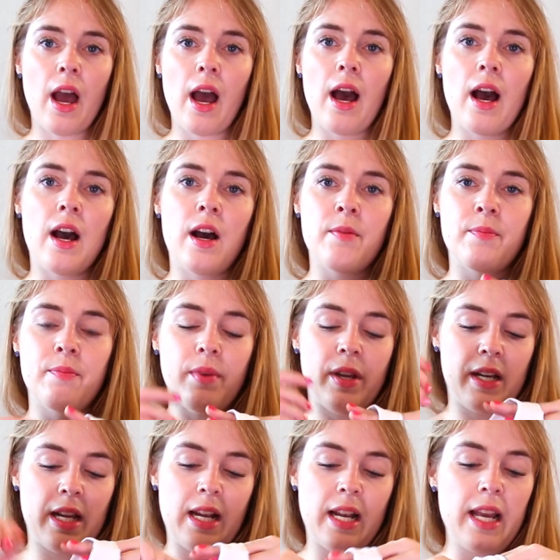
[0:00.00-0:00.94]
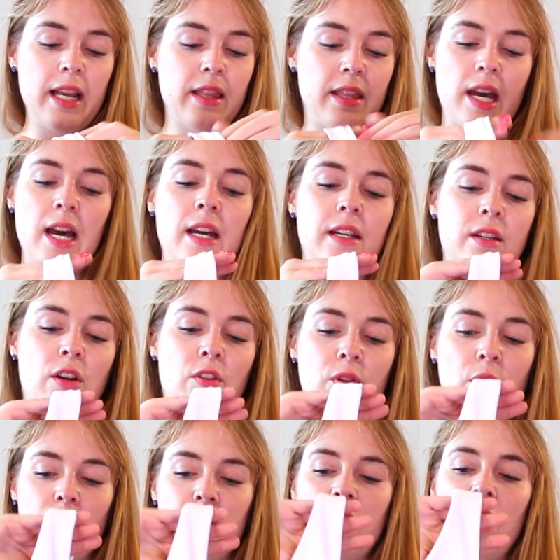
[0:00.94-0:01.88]
and I like that. And of
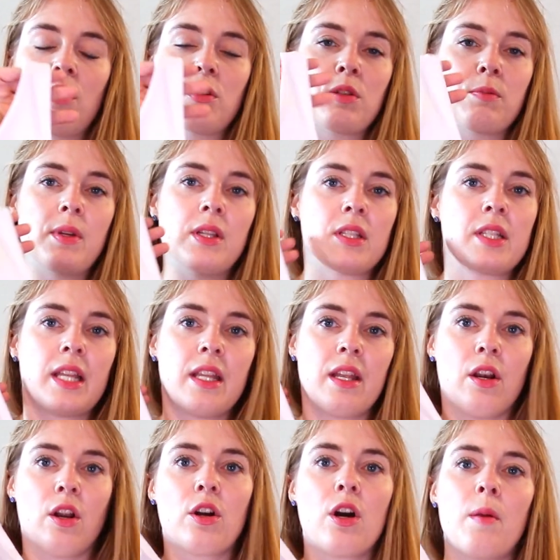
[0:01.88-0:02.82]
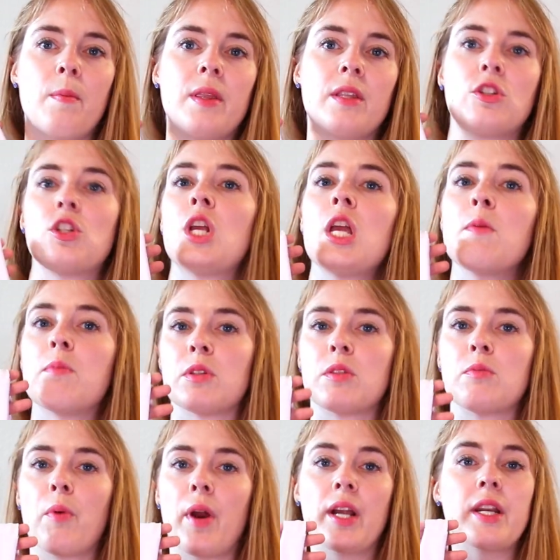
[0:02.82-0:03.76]
course, that also means that they're not going to be the
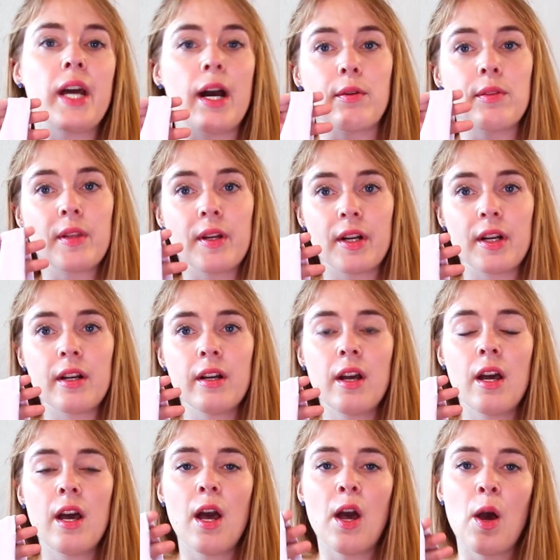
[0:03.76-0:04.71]
cheapest brand out there,